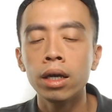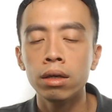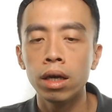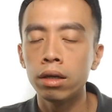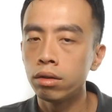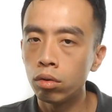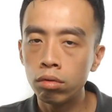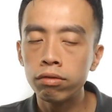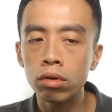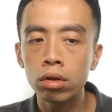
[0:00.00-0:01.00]
And the
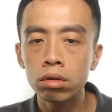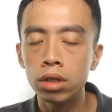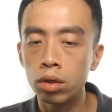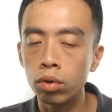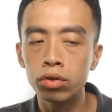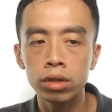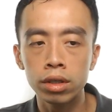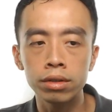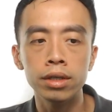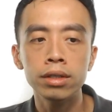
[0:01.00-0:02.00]
overall equation
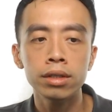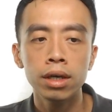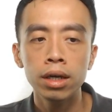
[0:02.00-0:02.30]
is this,